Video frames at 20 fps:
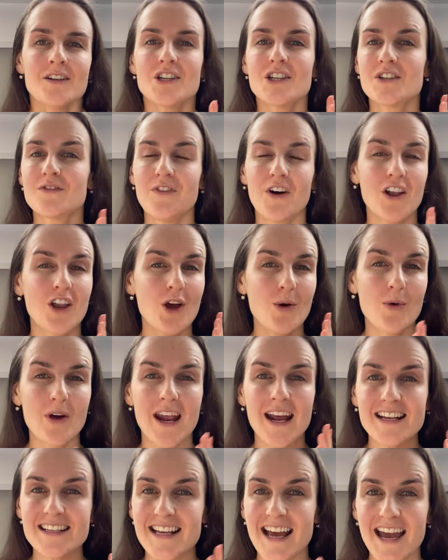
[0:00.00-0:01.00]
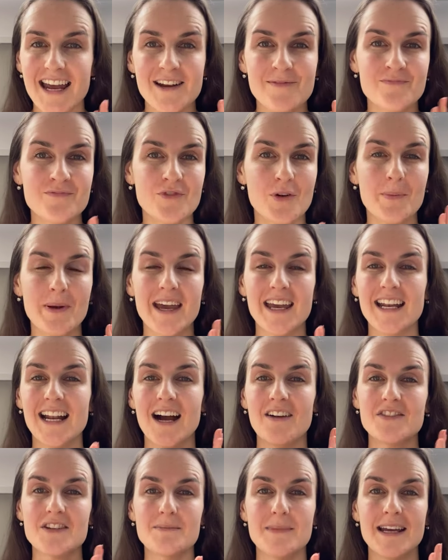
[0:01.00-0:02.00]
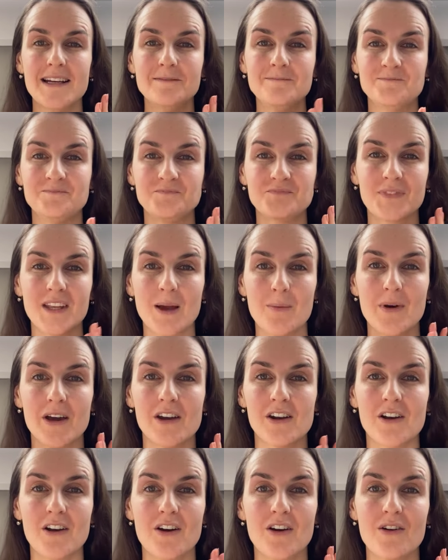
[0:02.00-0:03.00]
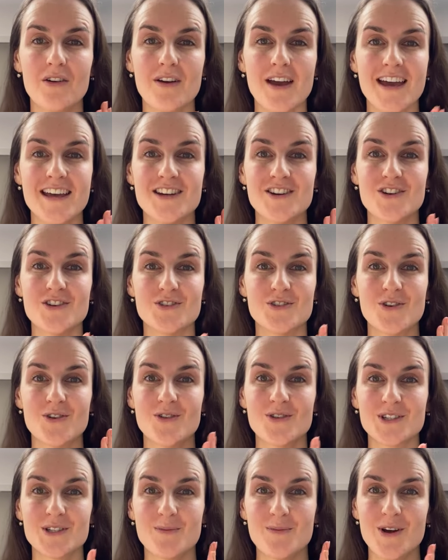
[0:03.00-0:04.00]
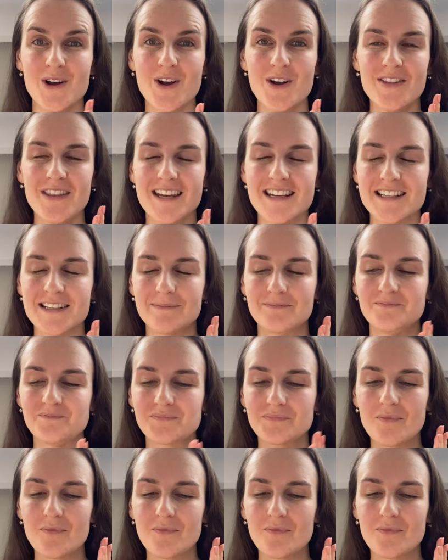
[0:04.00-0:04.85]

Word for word: Just follow what I say, repeat after me, and we're gonna go and do some work on these.